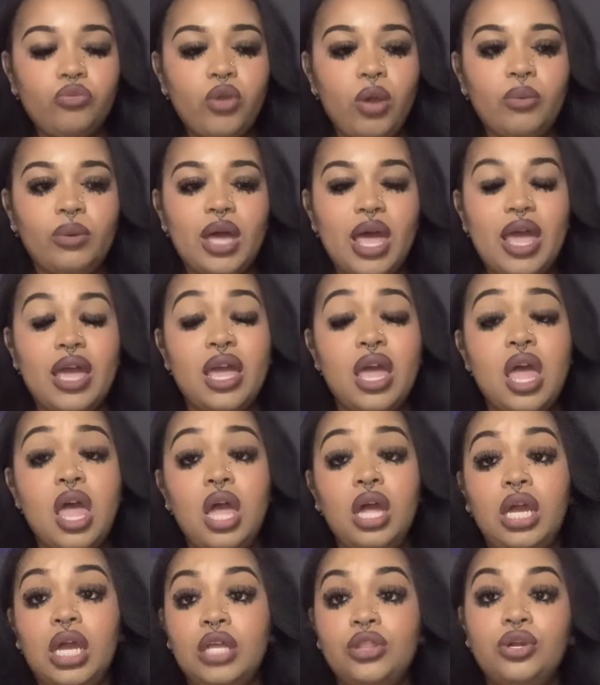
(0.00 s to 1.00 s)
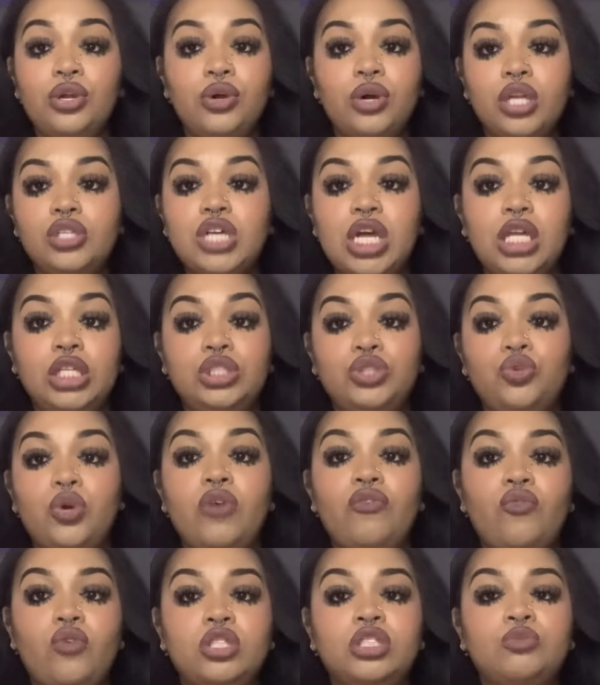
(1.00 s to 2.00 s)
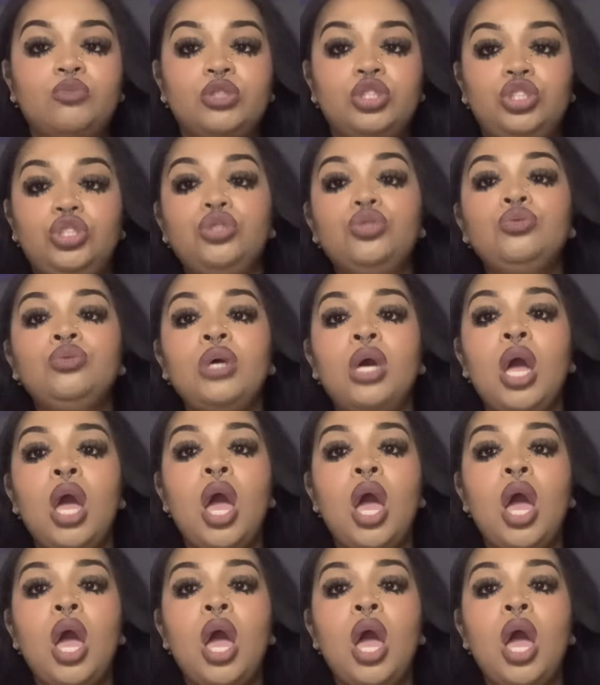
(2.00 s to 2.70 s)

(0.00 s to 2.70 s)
Okay? Either they're going to try to join forces with you,